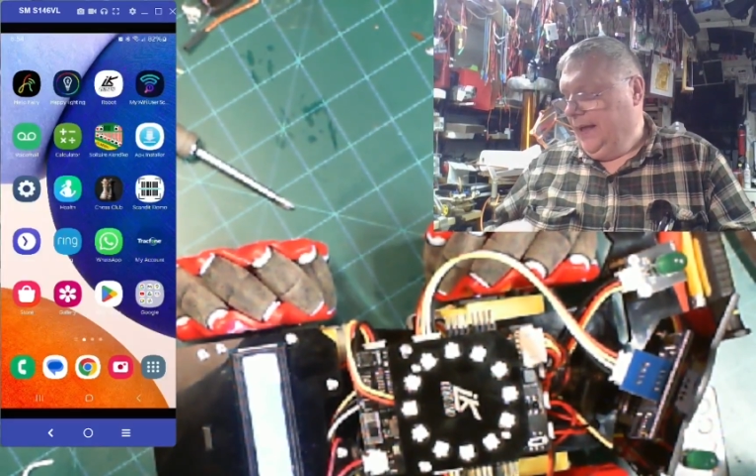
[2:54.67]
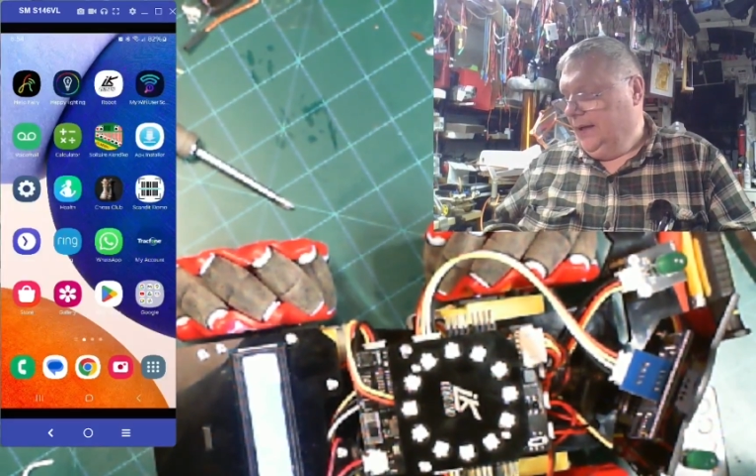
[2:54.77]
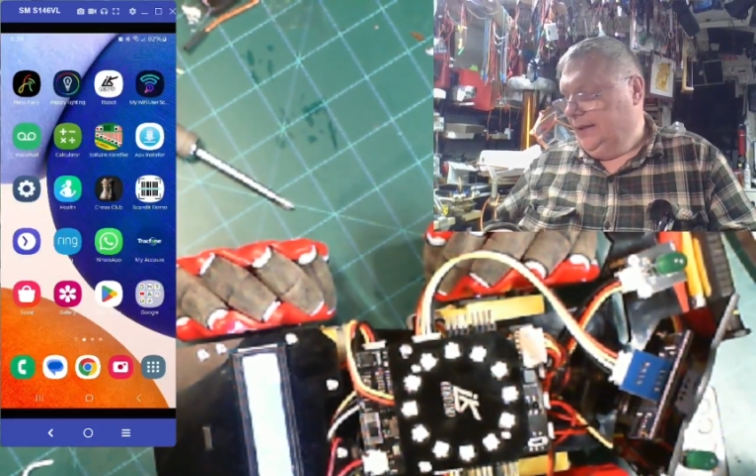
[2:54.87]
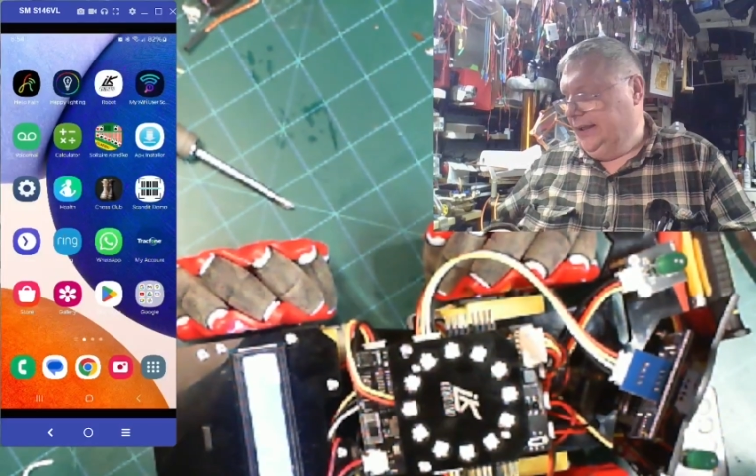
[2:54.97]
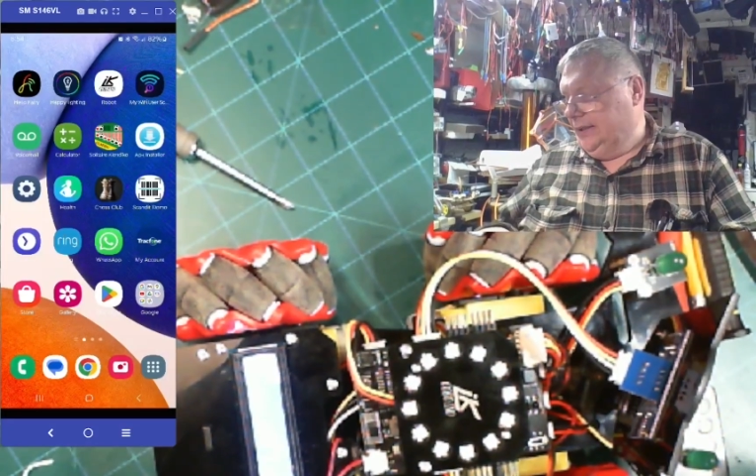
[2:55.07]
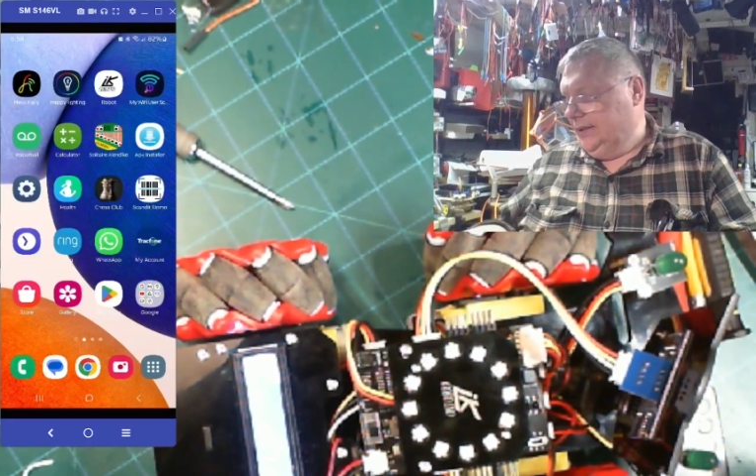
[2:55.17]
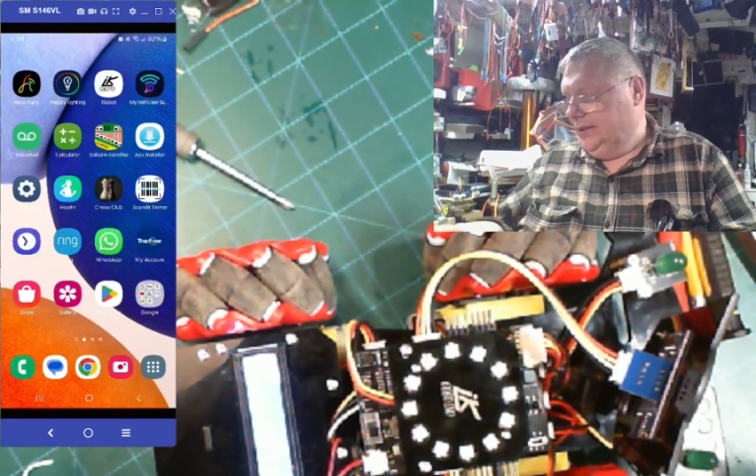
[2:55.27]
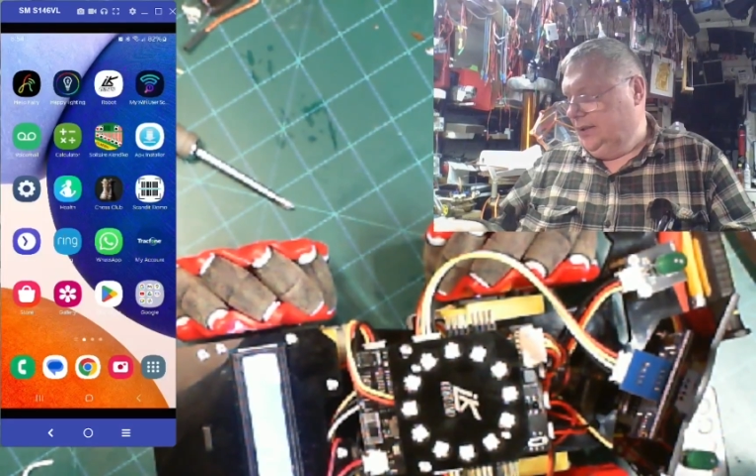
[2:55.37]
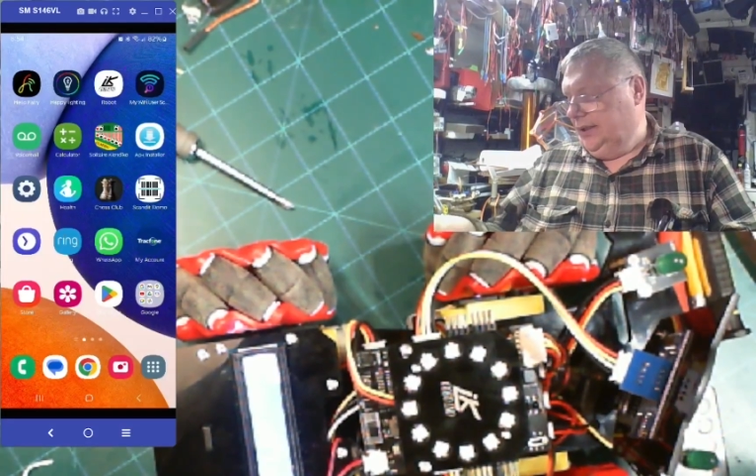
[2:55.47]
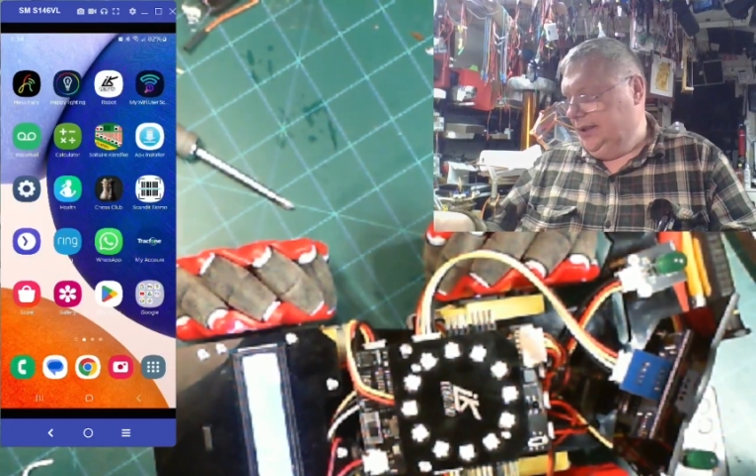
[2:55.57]
then
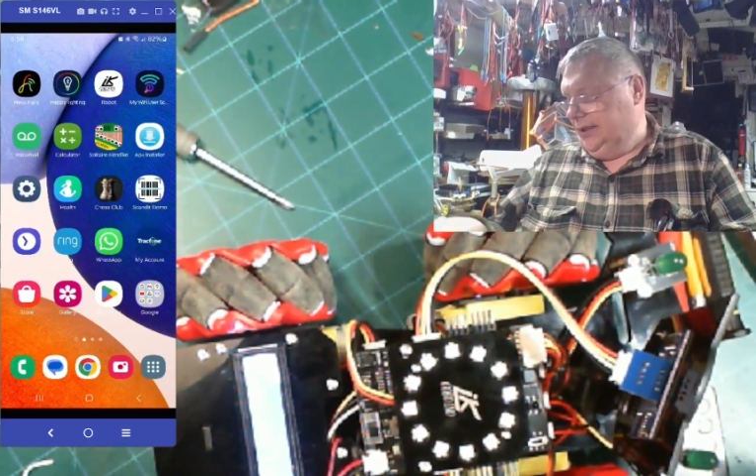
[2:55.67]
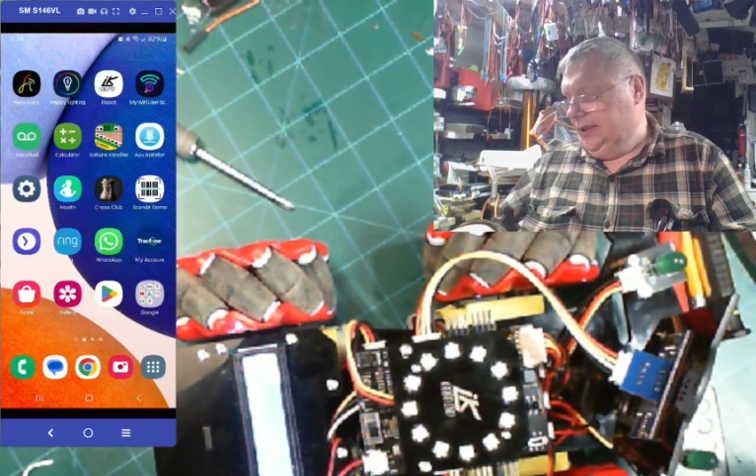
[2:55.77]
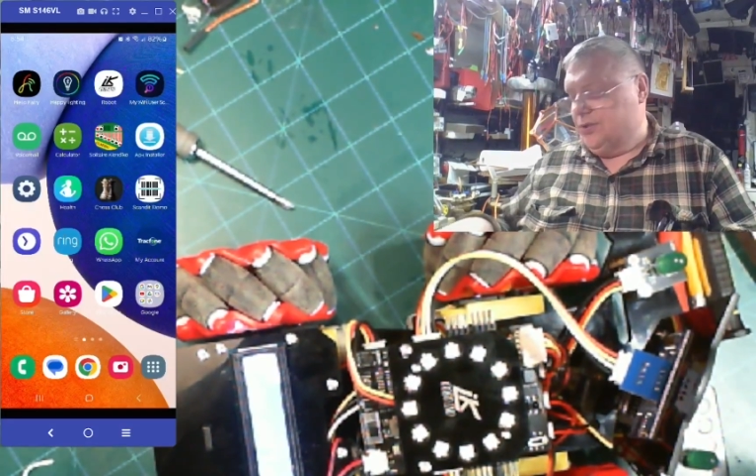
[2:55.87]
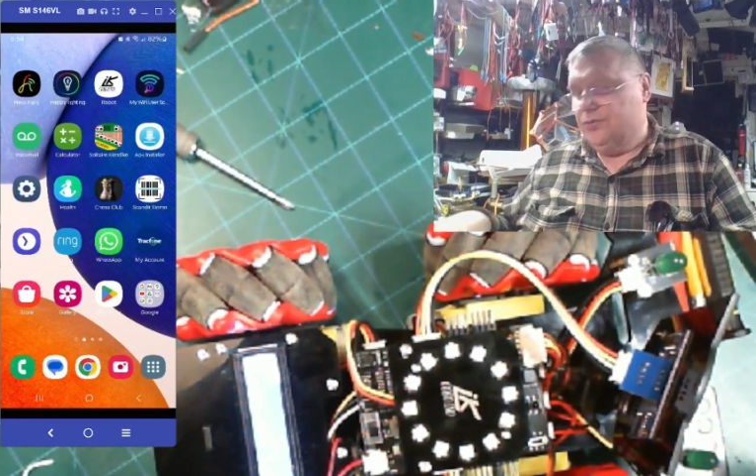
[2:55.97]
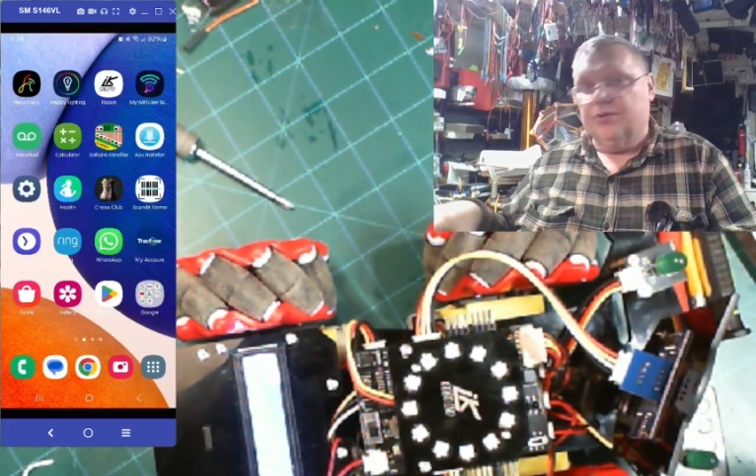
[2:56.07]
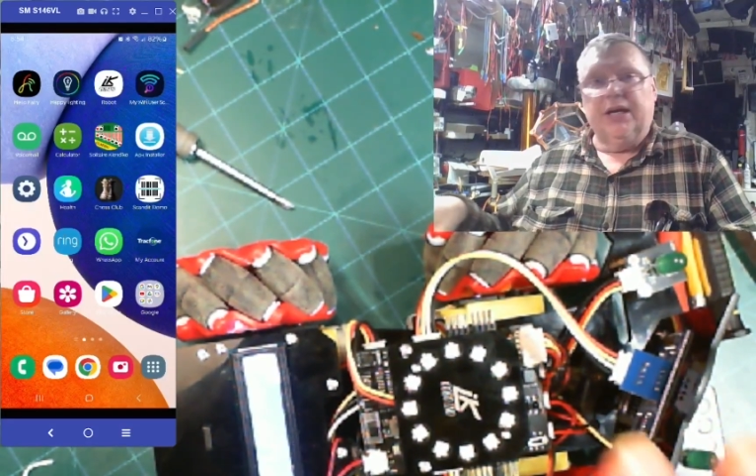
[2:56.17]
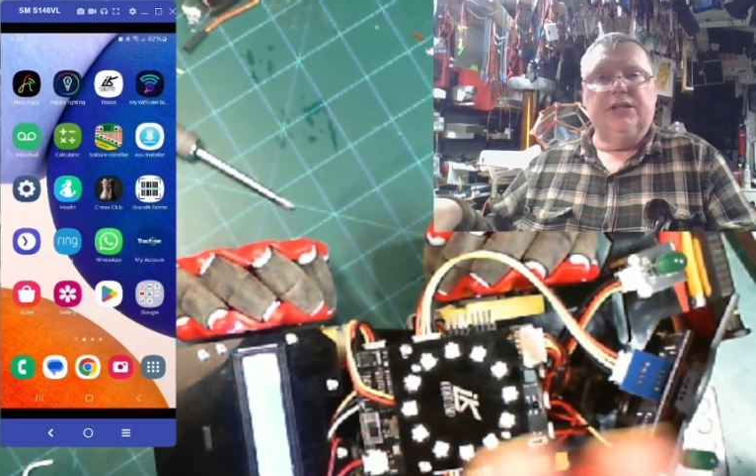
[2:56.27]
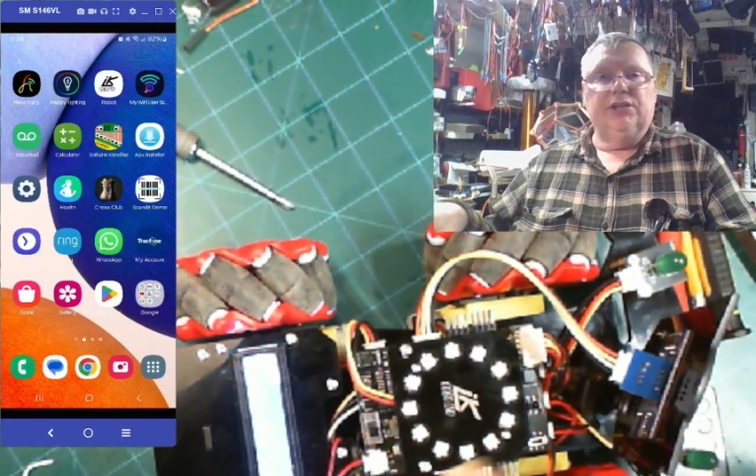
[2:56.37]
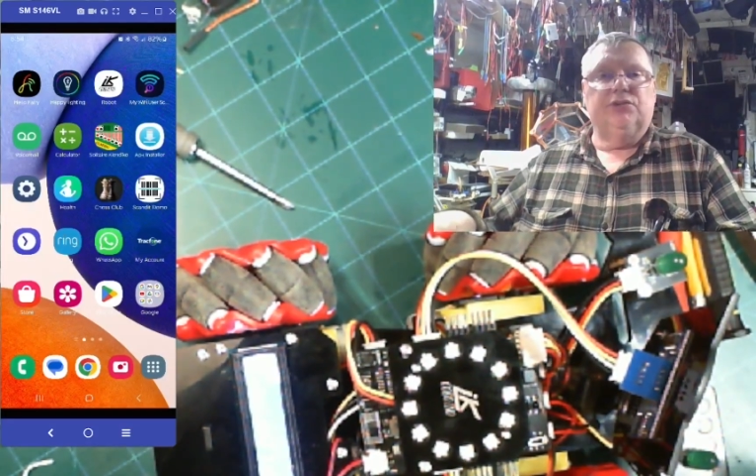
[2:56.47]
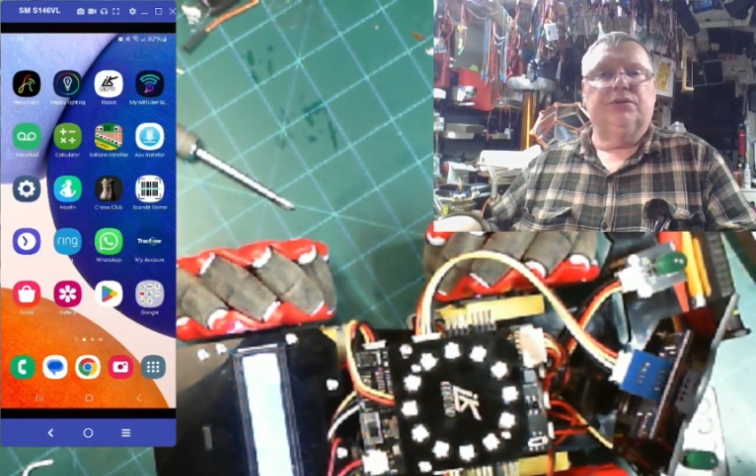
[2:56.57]
it is ready
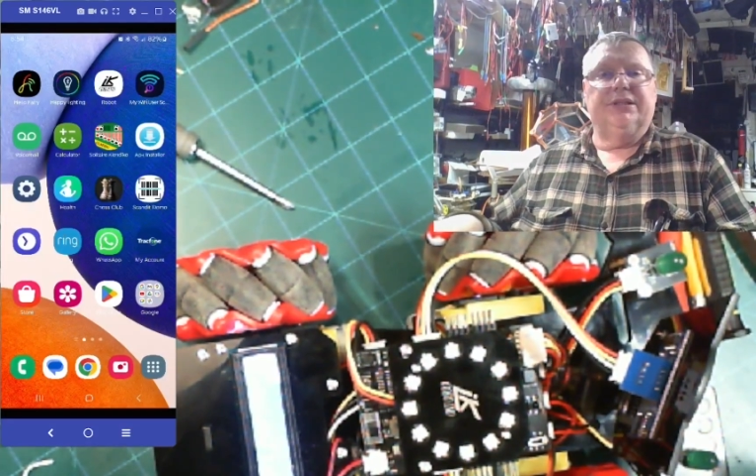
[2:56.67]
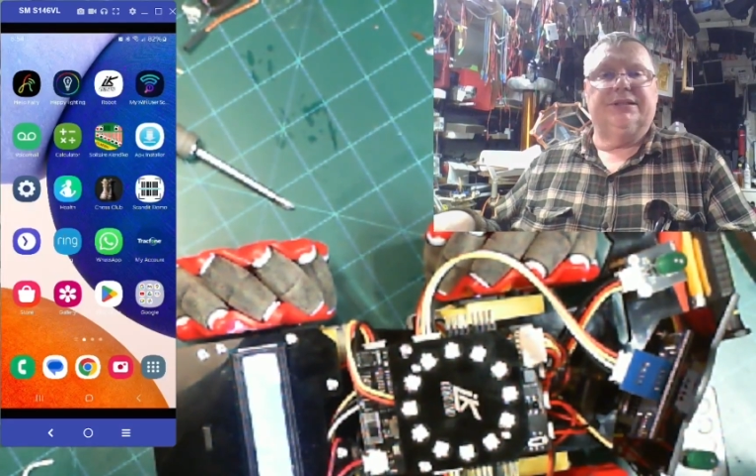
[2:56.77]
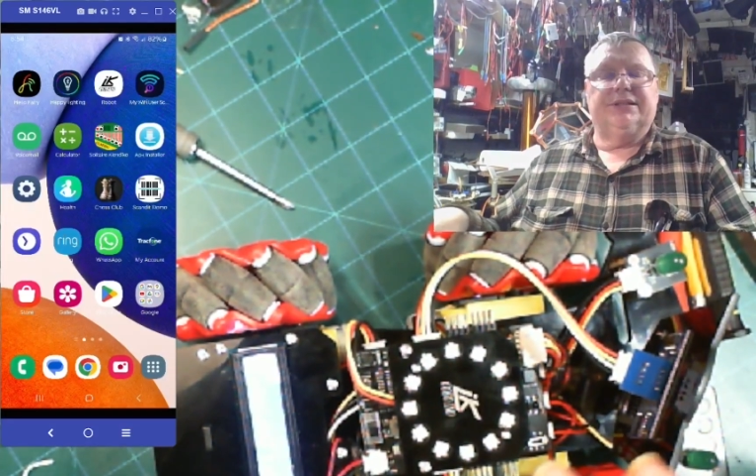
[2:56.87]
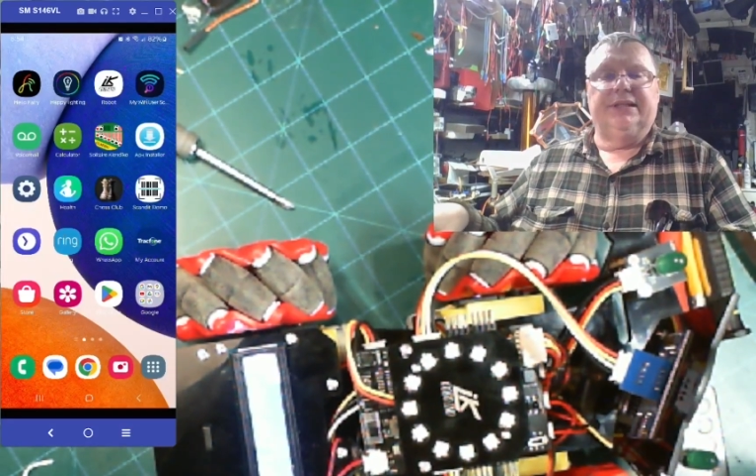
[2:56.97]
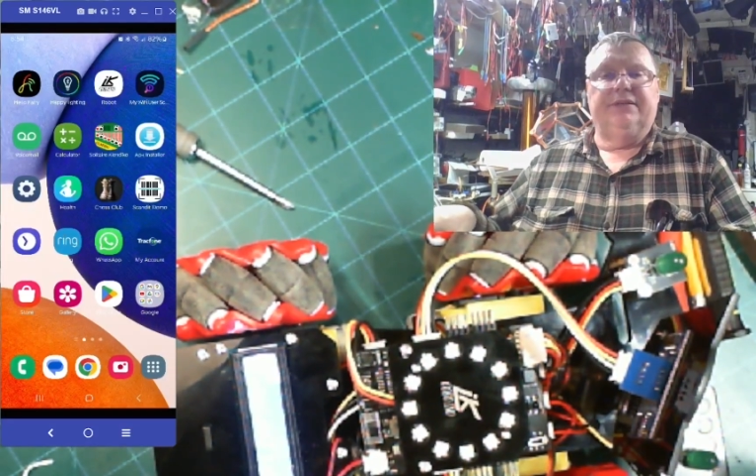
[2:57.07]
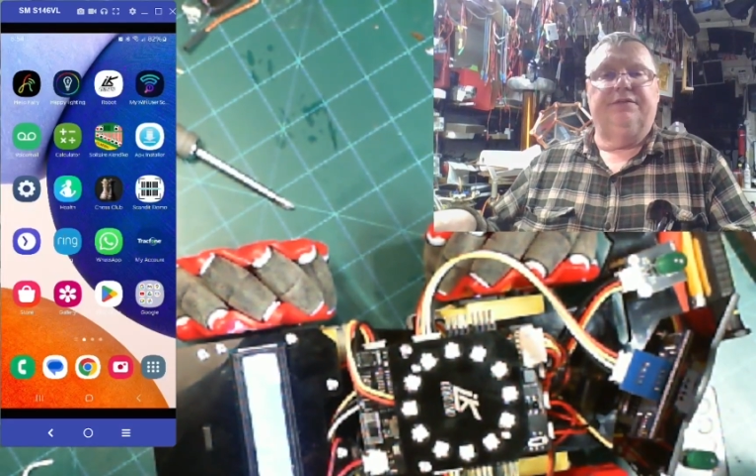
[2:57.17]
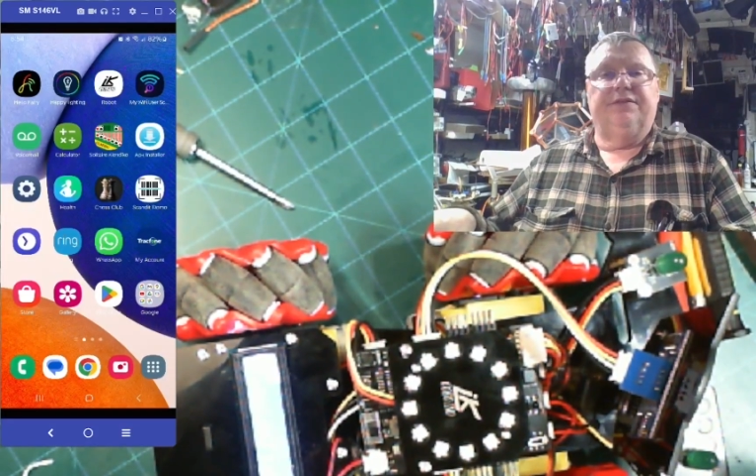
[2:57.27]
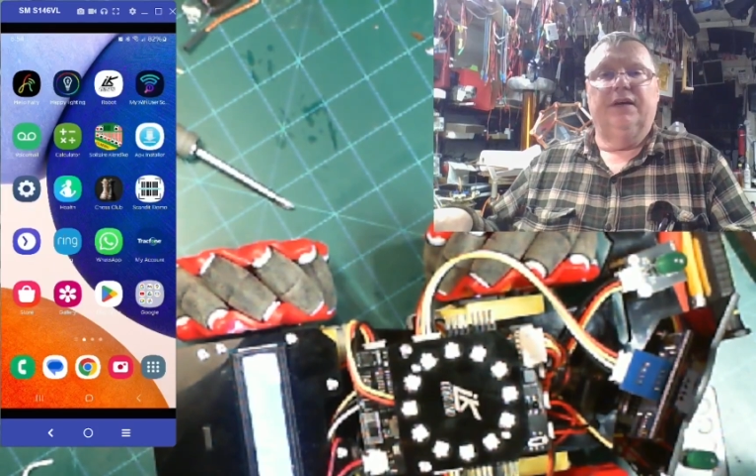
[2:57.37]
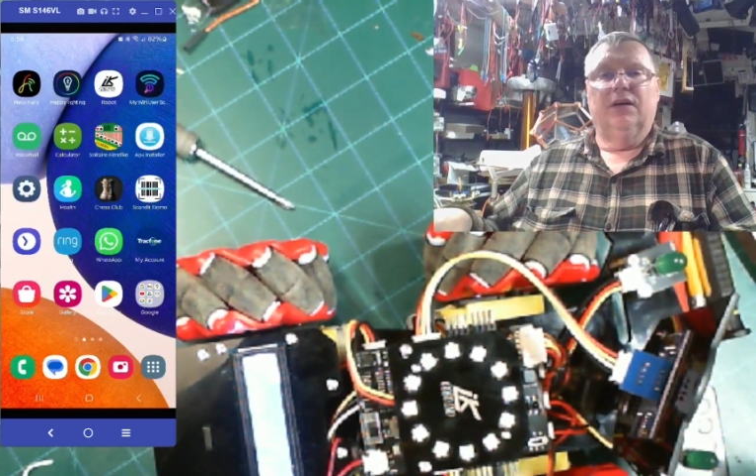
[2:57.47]
to receive